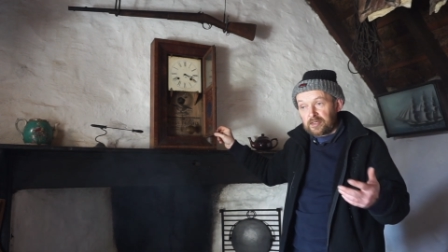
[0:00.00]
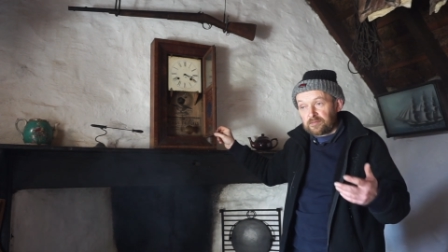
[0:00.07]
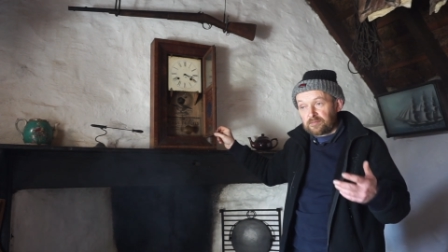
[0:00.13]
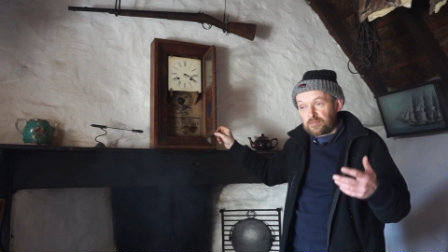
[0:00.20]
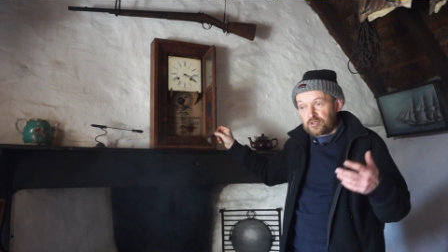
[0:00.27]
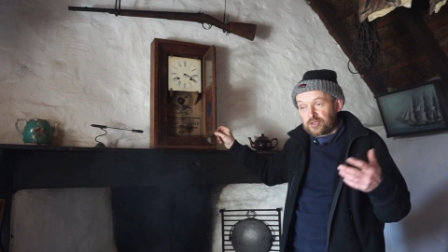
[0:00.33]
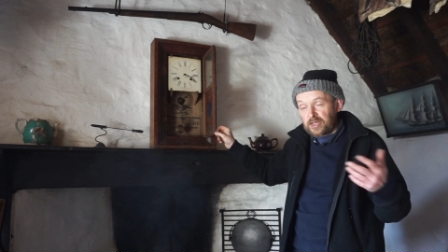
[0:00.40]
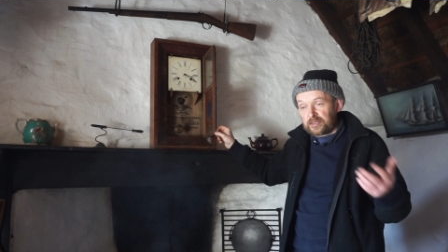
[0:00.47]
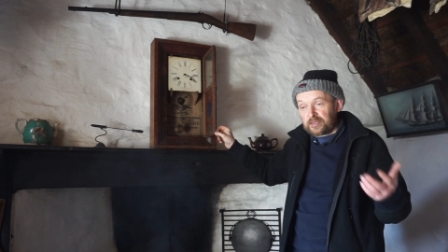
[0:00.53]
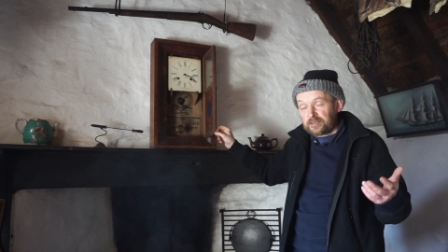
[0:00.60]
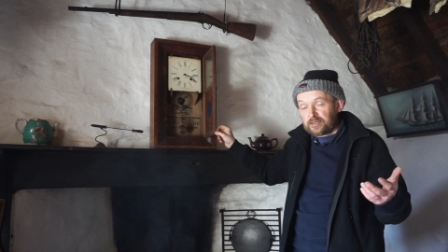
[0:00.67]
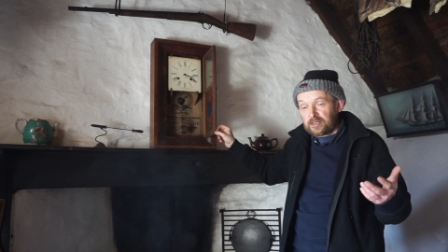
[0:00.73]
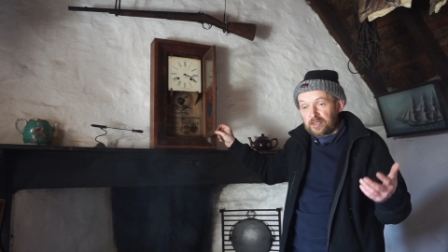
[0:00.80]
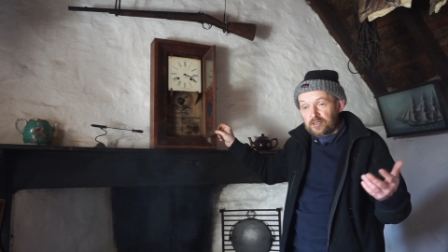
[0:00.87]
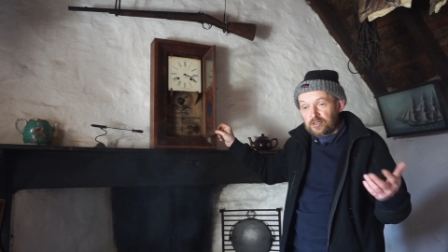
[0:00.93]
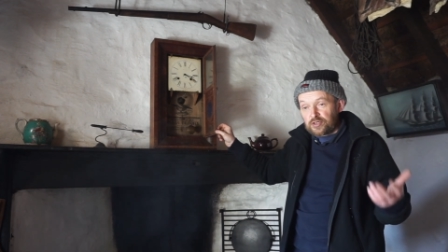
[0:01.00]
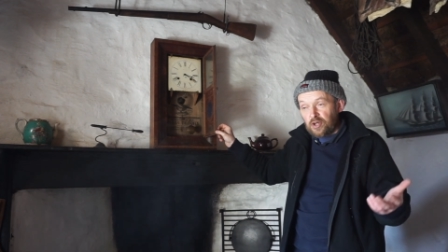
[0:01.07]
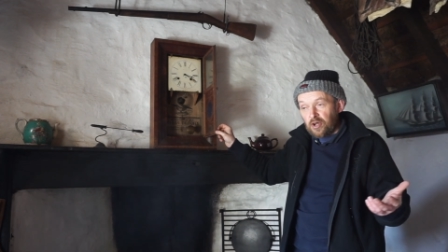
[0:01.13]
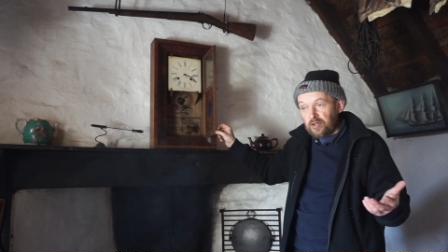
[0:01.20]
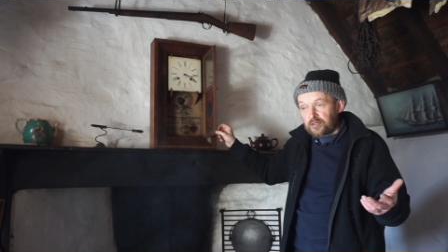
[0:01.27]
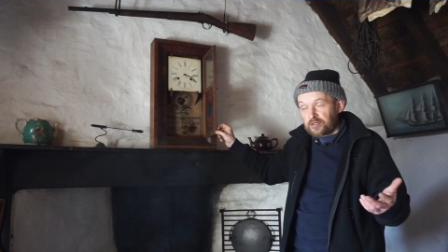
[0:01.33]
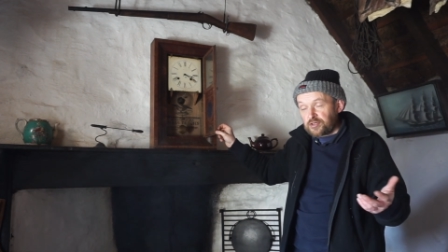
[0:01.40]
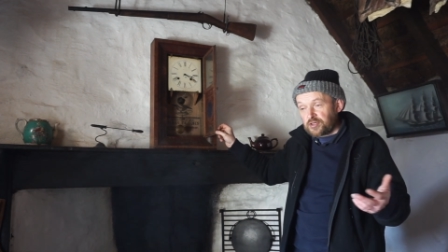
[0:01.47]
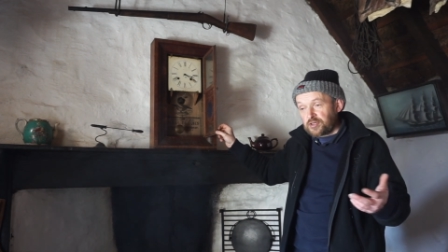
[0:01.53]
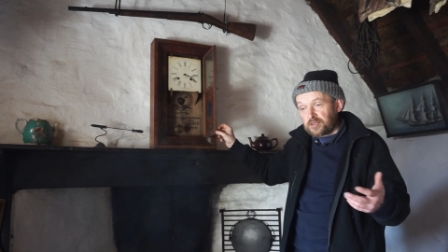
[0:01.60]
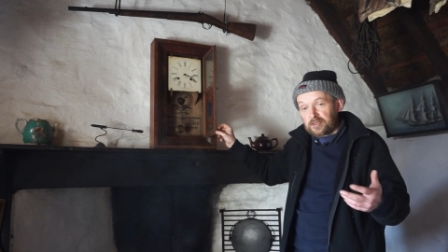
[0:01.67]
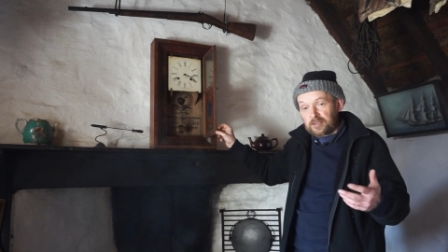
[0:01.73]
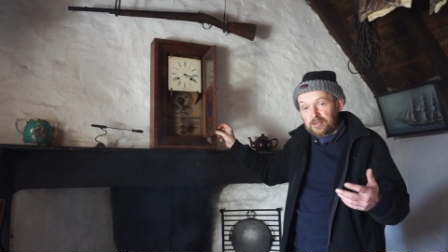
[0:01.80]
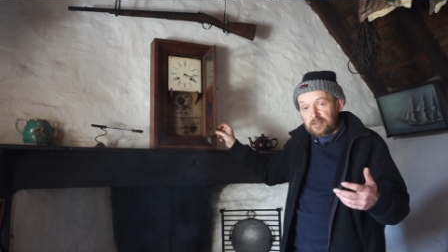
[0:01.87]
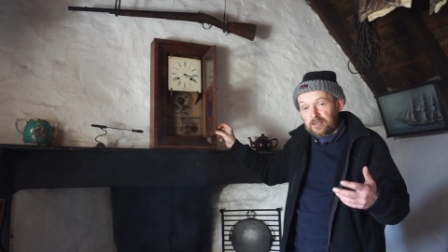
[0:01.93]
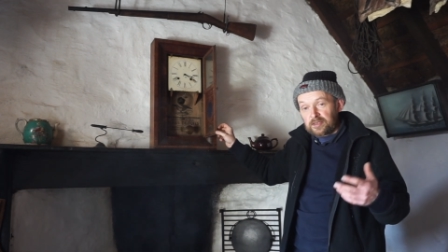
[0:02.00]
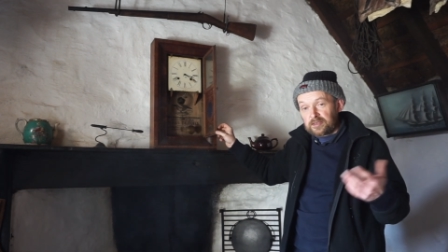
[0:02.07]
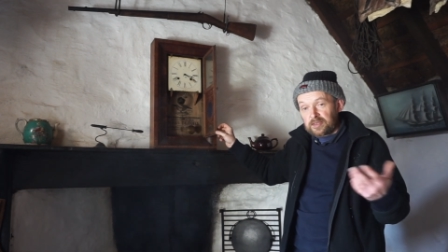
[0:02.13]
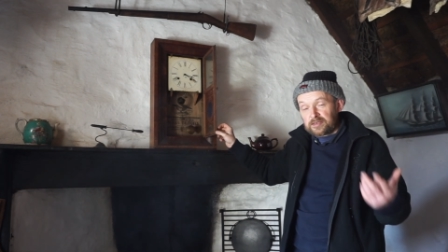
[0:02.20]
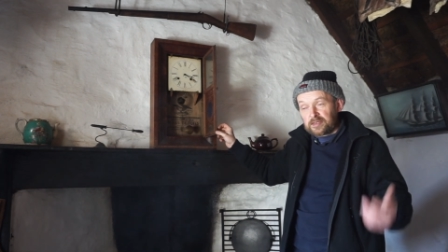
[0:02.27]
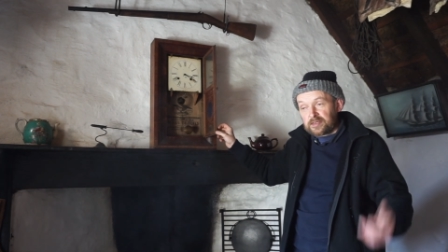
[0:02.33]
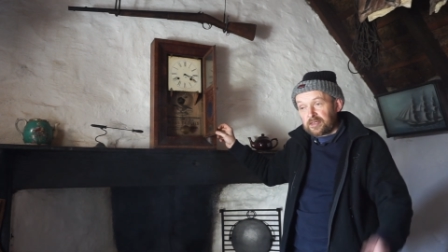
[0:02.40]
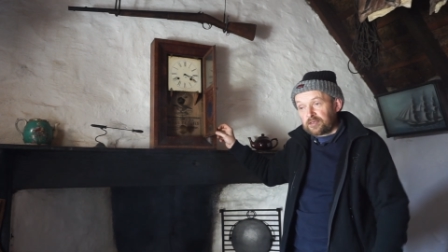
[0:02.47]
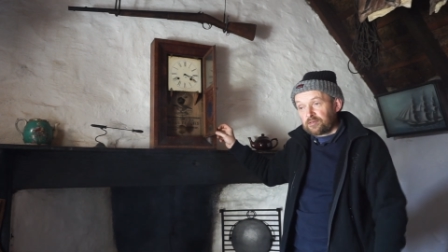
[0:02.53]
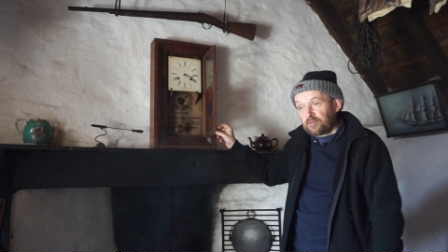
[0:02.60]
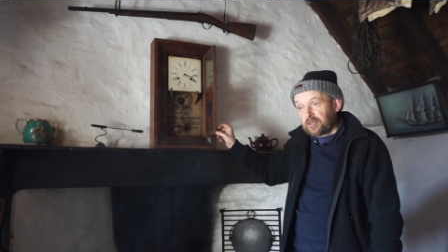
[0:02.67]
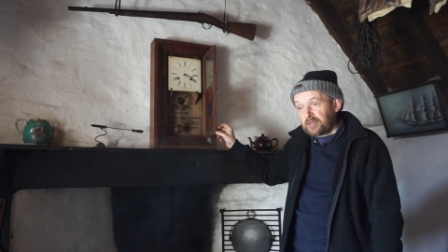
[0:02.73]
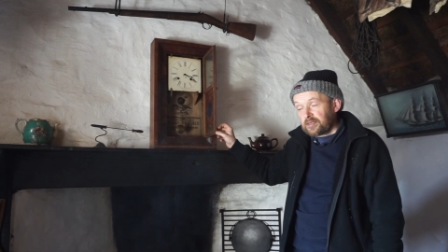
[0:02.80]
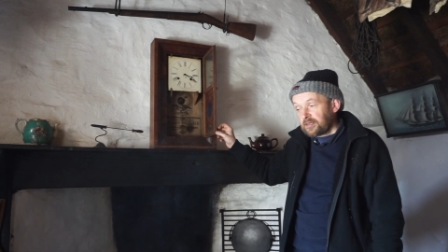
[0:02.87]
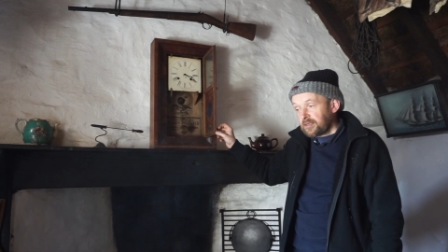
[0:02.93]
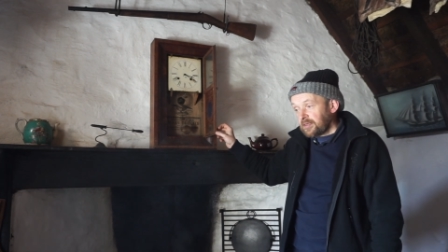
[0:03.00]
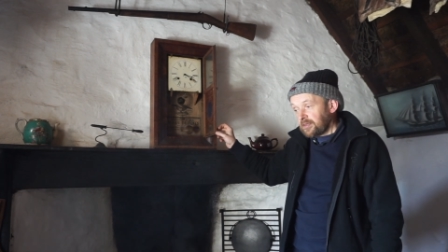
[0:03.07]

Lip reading: selling socks and other knitwear.